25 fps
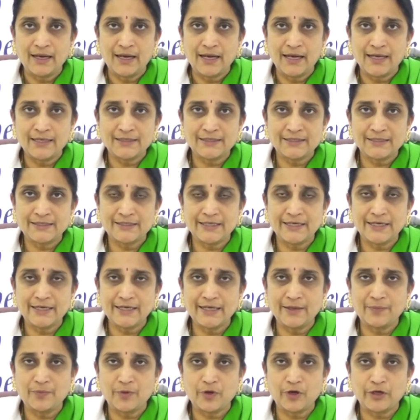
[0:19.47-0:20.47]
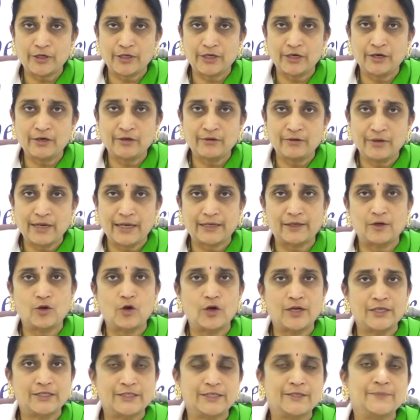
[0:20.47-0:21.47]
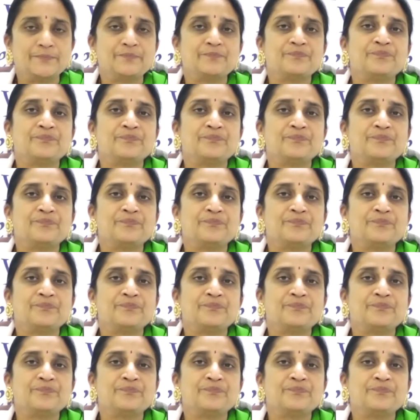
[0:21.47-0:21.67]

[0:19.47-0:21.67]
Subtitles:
assisted reproductive technology.